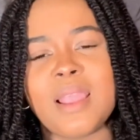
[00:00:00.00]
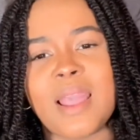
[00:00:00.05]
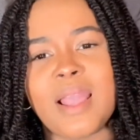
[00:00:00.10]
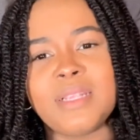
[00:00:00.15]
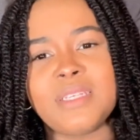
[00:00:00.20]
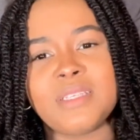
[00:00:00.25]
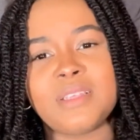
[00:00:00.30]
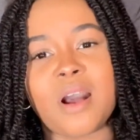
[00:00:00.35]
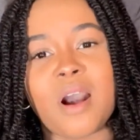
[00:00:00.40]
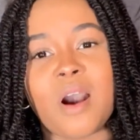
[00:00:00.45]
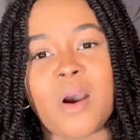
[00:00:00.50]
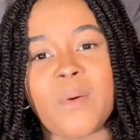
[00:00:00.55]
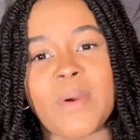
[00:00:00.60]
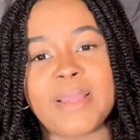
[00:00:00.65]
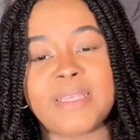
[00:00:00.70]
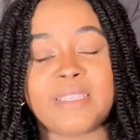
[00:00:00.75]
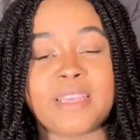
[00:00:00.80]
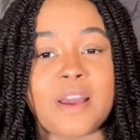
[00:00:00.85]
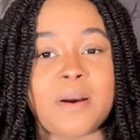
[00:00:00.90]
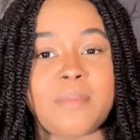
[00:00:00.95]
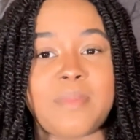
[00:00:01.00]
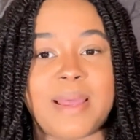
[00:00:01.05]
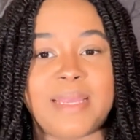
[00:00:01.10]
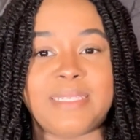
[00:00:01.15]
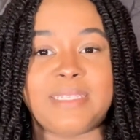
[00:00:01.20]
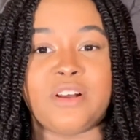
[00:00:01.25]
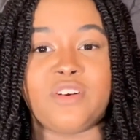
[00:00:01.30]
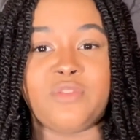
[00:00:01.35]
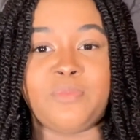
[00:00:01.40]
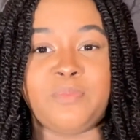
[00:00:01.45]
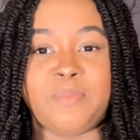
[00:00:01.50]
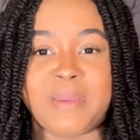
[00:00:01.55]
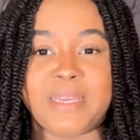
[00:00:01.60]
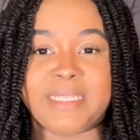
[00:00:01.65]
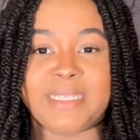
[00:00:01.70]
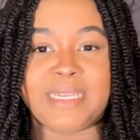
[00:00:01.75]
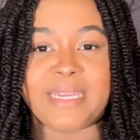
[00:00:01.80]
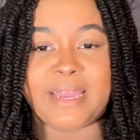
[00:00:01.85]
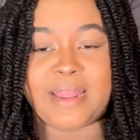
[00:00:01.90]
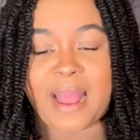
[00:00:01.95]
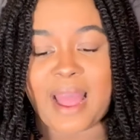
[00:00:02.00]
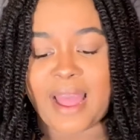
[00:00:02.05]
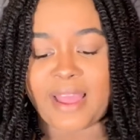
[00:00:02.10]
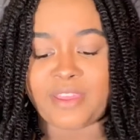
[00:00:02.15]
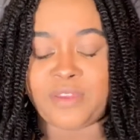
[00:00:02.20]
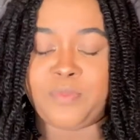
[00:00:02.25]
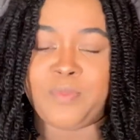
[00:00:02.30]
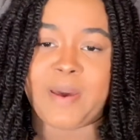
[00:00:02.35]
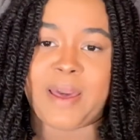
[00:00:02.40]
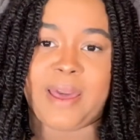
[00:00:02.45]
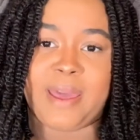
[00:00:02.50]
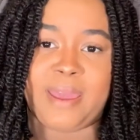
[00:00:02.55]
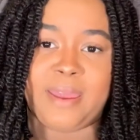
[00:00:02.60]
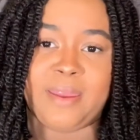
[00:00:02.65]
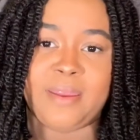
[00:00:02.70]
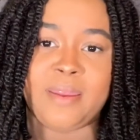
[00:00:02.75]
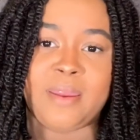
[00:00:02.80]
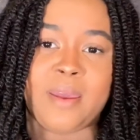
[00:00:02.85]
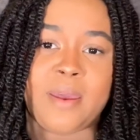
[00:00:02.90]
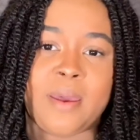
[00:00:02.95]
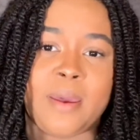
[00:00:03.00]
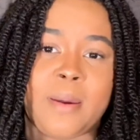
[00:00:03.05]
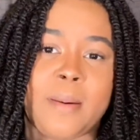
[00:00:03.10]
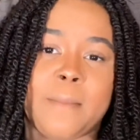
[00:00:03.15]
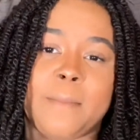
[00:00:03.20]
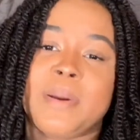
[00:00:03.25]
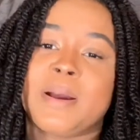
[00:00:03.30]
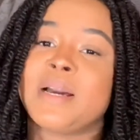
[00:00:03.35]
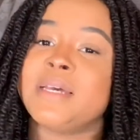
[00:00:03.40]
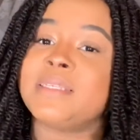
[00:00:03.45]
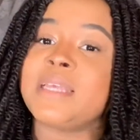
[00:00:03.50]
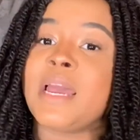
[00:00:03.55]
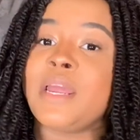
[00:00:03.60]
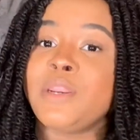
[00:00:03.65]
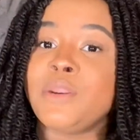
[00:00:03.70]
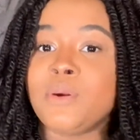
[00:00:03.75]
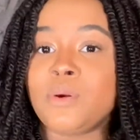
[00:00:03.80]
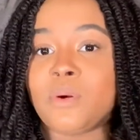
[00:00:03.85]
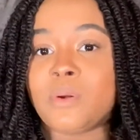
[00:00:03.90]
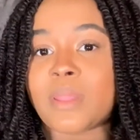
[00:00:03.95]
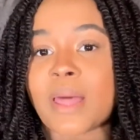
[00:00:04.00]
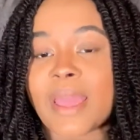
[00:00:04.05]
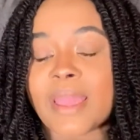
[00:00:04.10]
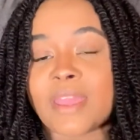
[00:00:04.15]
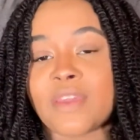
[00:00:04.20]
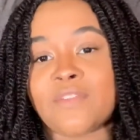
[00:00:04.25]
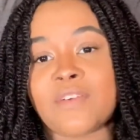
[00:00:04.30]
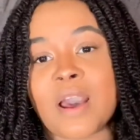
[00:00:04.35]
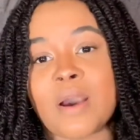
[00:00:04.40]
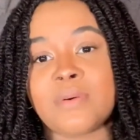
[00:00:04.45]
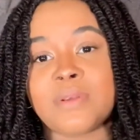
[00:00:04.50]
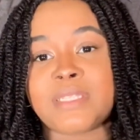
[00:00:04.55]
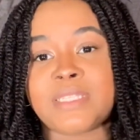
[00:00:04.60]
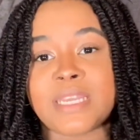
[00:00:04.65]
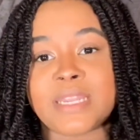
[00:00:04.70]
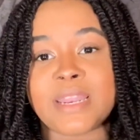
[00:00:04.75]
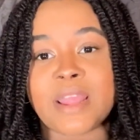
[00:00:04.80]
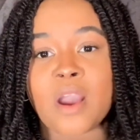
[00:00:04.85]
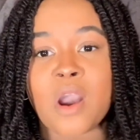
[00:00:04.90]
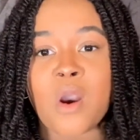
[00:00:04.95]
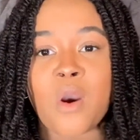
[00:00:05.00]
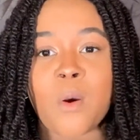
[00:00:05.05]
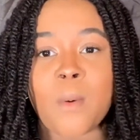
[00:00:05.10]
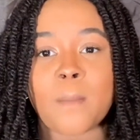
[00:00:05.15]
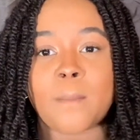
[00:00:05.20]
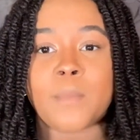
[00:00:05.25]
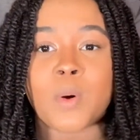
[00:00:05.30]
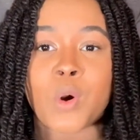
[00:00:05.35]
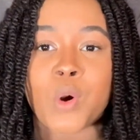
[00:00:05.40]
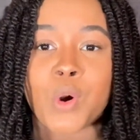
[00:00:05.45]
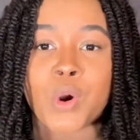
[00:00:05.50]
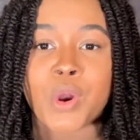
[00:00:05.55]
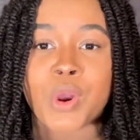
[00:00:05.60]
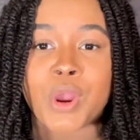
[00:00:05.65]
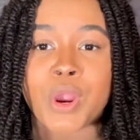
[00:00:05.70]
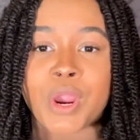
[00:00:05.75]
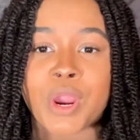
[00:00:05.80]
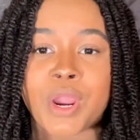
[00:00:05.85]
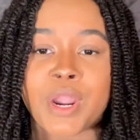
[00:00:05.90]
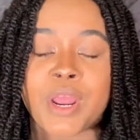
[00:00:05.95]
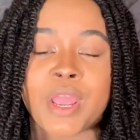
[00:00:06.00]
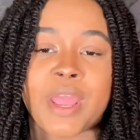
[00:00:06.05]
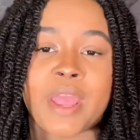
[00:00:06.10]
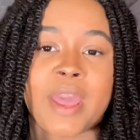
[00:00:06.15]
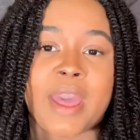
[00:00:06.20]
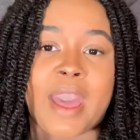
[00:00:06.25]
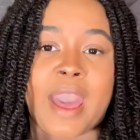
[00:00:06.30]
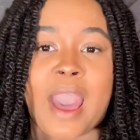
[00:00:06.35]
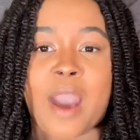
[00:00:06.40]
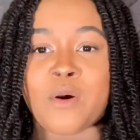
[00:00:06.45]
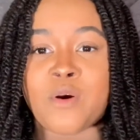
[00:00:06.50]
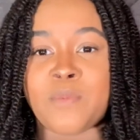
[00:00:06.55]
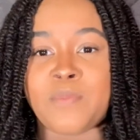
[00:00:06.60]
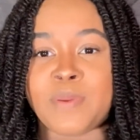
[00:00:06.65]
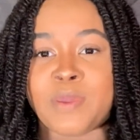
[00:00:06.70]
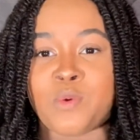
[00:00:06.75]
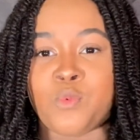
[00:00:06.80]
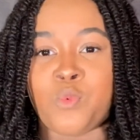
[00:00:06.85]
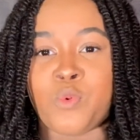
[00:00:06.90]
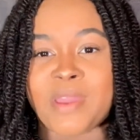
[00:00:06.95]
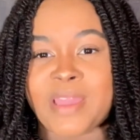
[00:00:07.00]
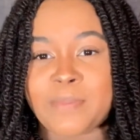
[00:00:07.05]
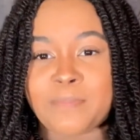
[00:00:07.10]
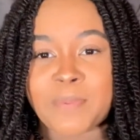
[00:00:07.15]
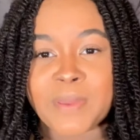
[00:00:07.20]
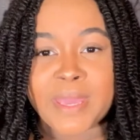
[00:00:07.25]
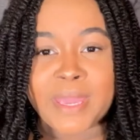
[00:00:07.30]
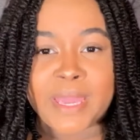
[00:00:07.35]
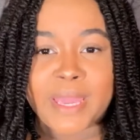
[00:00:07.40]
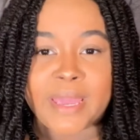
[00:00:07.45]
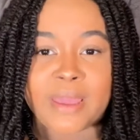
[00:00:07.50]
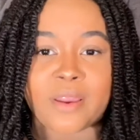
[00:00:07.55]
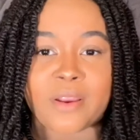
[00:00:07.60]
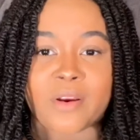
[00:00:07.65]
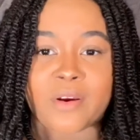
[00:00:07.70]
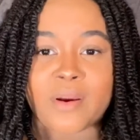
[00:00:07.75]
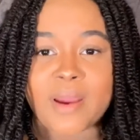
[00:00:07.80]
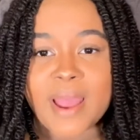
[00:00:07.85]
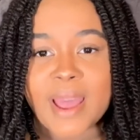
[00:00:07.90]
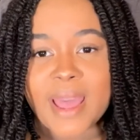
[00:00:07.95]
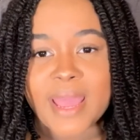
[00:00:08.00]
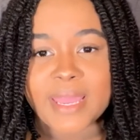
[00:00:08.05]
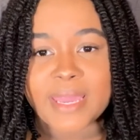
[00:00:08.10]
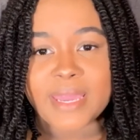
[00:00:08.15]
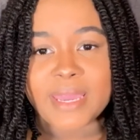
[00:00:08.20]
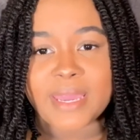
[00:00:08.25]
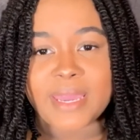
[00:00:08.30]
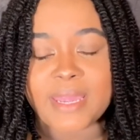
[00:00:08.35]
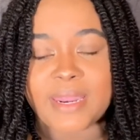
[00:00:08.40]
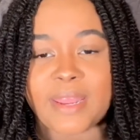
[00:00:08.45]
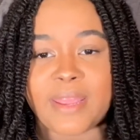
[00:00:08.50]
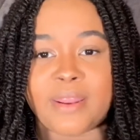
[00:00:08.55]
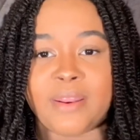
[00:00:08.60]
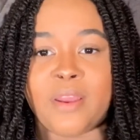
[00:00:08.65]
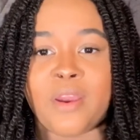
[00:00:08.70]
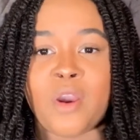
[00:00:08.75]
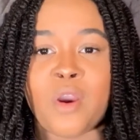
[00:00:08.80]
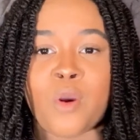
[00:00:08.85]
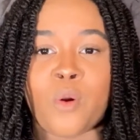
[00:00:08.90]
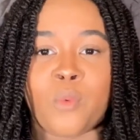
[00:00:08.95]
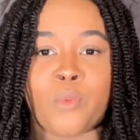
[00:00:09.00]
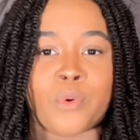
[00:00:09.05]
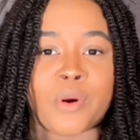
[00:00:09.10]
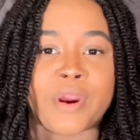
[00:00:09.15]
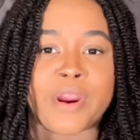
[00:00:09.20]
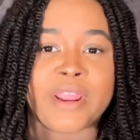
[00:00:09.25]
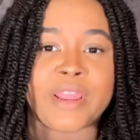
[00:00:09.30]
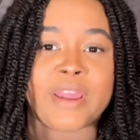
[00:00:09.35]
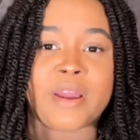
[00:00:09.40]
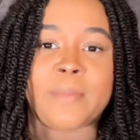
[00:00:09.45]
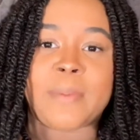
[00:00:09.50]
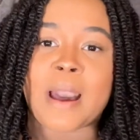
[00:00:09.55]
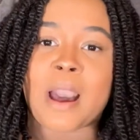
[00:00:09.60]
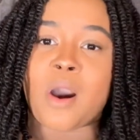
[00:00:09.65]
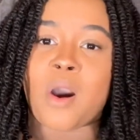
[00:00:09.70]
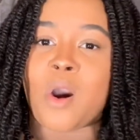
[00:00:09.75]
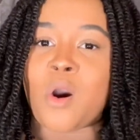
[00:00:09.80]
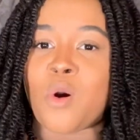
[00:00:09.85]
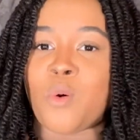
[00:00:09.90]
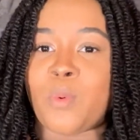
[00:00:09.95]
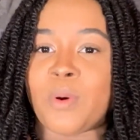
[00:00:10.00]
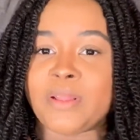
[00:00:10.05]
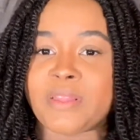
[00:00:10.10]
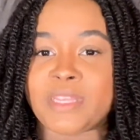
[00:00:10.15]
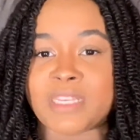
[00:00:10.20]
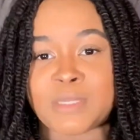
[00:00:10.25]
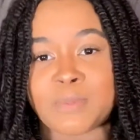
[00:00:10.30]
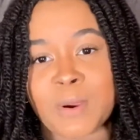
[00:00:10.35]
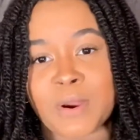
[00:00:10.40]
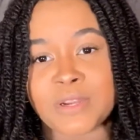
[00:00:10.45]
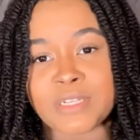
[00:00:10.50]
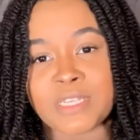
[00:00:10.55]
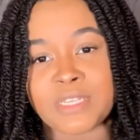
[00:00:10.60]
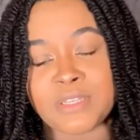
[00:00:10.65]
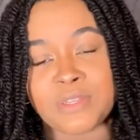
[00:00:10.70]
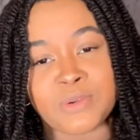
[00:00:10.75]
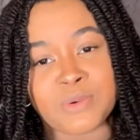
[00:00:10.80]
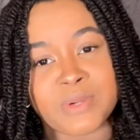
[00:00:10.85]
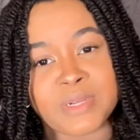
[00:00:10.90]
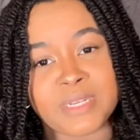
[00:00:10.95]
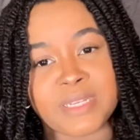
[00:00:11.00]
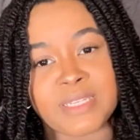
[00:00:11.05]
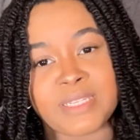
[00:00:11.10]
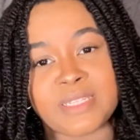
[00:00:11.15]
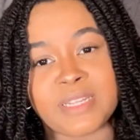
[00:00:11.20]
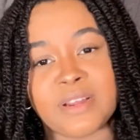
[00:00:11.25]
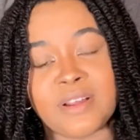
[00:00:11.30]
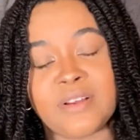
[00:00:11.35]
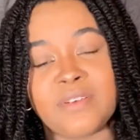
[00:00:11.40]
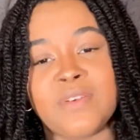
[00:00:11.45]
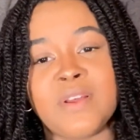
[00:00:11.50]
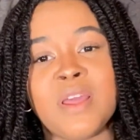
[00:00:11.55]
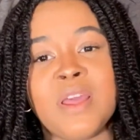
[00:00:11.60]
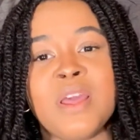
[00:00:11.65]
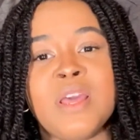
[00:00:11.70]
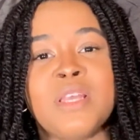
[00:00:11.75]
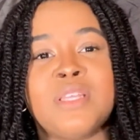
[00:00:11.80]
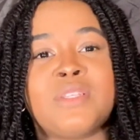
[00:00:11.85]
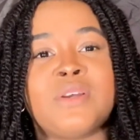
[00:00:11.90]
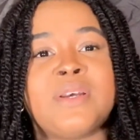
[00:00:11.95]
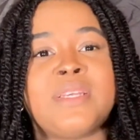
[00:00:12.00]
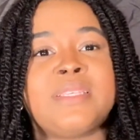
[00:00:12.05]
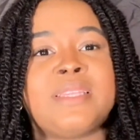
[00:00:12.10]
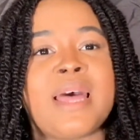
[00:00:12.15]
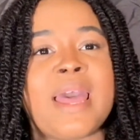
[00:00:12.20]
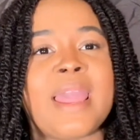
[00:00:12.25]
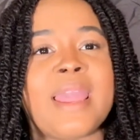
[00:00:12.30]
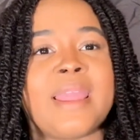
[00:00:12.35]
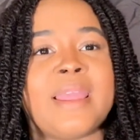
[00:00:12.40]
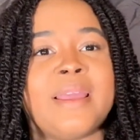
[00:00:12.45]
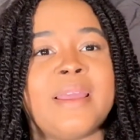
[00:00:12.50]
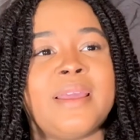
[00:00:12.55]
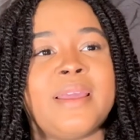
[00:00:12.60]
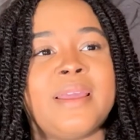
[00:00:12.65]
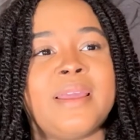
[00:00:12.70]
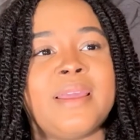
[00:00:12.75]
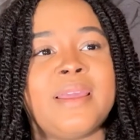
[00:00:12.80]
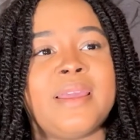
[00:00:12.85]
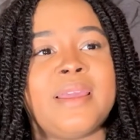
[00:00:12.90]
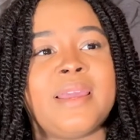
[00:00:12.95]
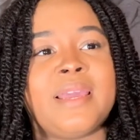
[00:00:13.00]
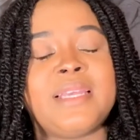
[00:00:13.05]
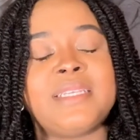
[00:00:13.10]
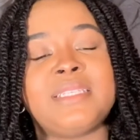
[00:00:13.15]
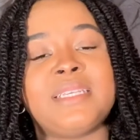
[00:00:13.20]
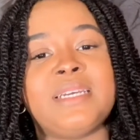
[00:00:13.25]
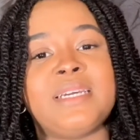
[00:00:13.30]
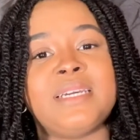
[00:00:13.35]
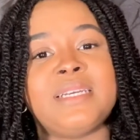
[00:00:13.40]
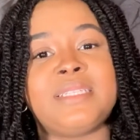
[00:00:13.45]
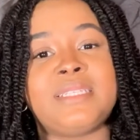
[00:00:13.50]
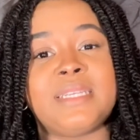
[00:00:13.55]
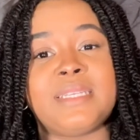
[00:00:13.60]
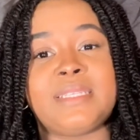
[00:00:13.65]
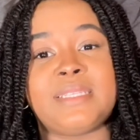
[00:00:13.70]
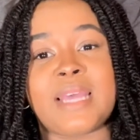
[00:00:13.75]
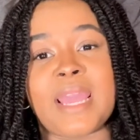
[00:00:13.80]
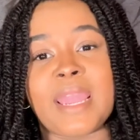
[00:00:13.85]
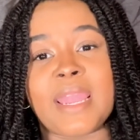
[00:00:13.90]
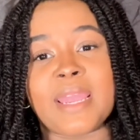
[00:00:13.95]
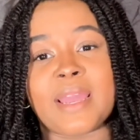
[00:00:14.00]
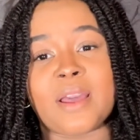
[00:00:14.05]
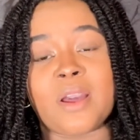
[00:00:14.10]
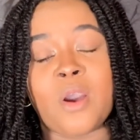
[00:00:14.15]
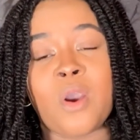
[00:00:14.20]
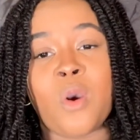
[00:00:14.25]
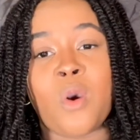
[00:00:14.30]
I just always kept myself busy and occupied, because I knew, like, if I was sitting at home bored, I would be weeping and crying and worrying about, oh, what this person doing and stuff. So it's like, it's good to take